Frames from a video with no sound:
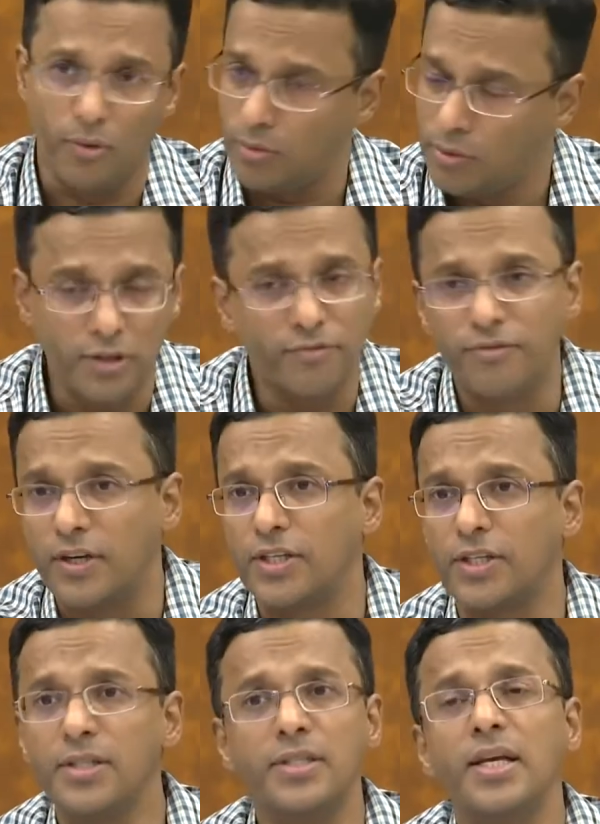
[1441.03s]
all the
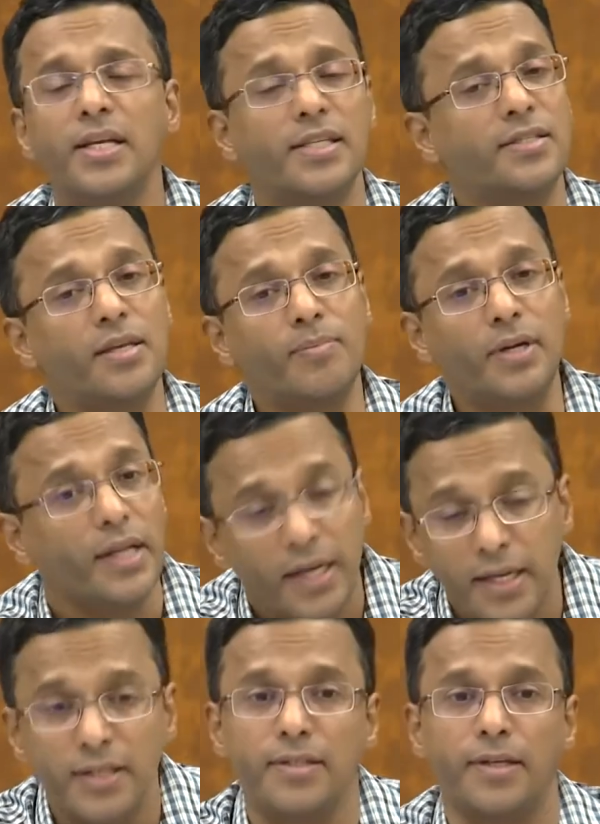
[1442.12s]
functions
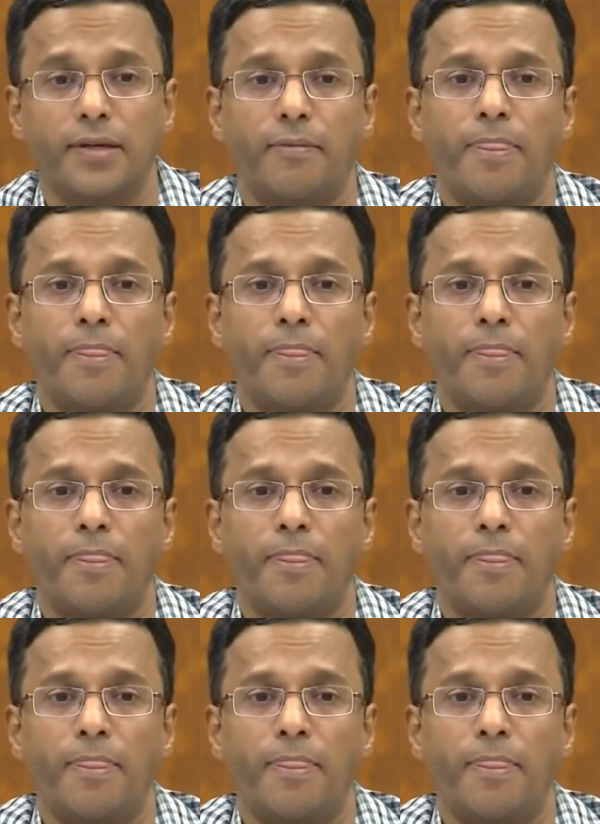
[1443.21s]
simultaneously.